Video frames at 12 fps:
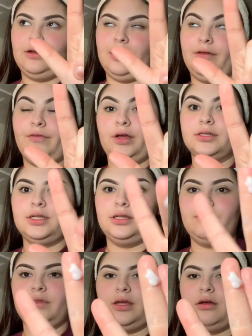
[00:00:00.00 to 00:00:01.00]
I forgot to
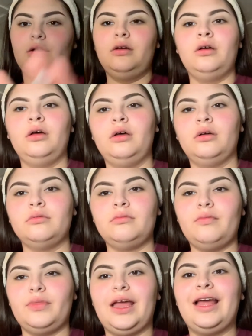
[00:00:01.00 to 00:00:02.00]
leave that. Oh,
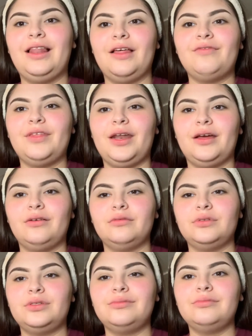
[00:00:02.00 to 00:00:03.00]
I left that
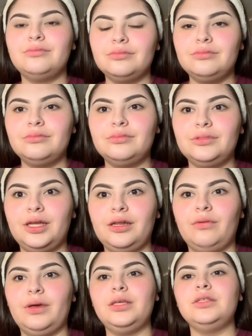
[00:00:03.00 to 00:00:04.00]
out.
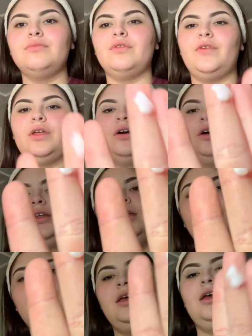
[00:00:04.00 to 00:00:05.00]
Anyways, moving on.
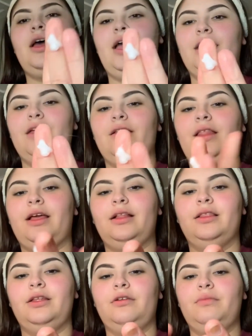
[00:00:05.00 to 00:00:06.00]
I get like a
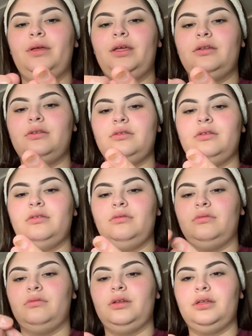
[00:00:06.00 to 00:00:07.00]
little bit. Ew,
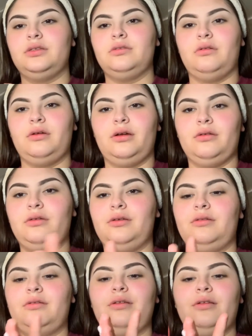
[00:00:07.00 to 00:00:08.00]
it has dog hair on it.
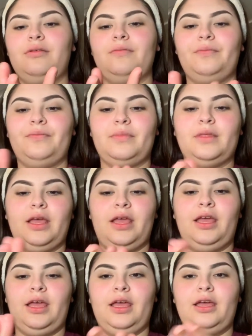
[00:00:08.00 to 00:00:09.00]

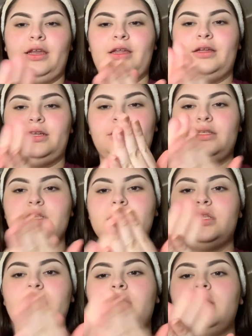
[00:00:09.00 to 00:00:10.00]
And I
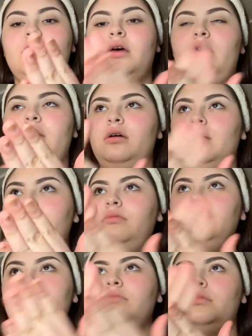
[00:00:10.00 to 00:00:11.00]
just
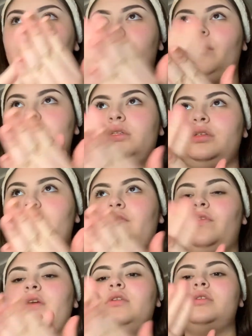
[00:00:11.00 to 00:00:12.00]
rub it into my
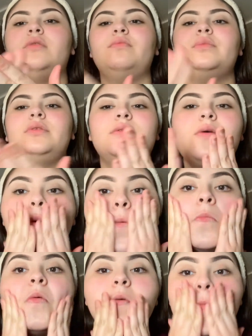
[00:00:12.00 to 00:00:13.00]
fingertips.
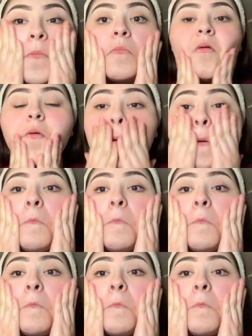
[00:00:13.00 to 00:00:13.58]
I